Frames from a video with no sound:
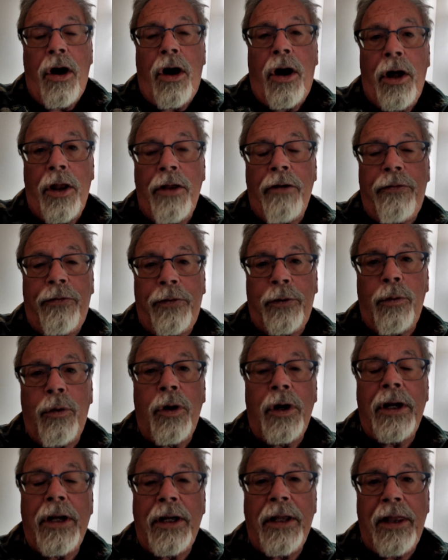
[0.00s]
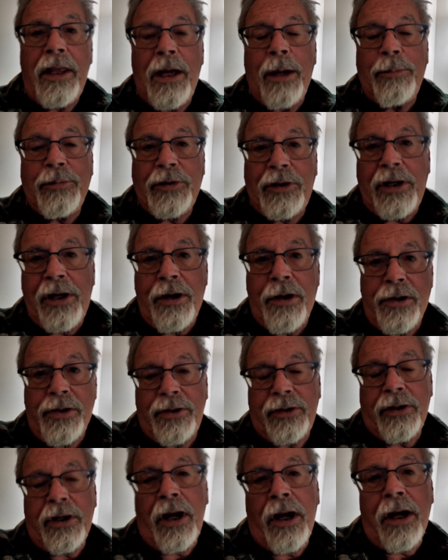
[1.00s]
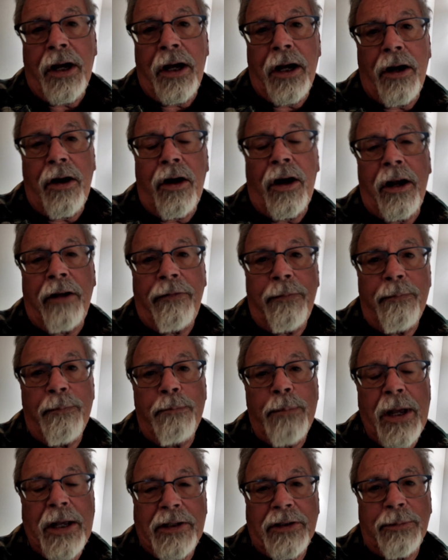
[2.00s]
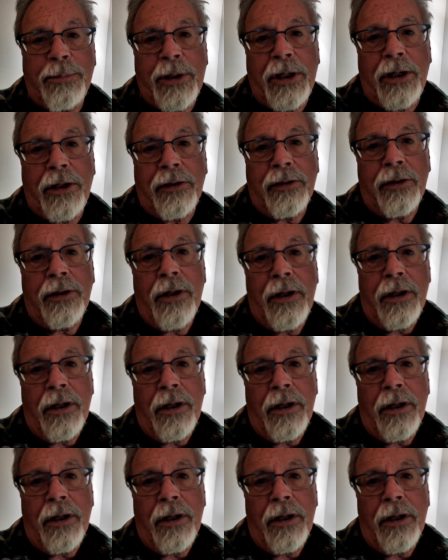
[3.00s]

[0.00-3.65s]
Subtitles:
on the flooring in the upstairs on a basement,